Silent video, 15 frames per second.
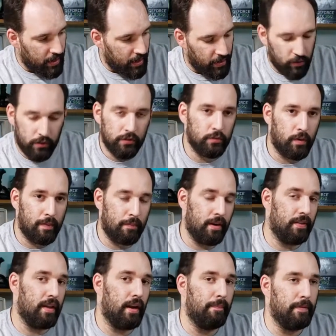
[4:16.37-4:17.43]
And the reason why I'm
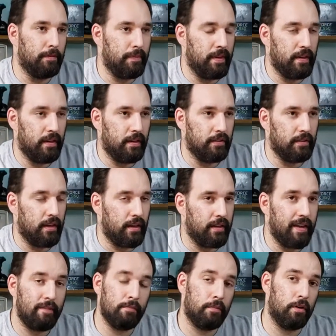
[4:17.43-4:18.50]
bringing that up is because
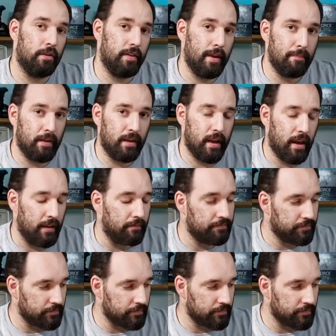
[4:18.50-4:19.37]
David Murray, the 8-bit guy,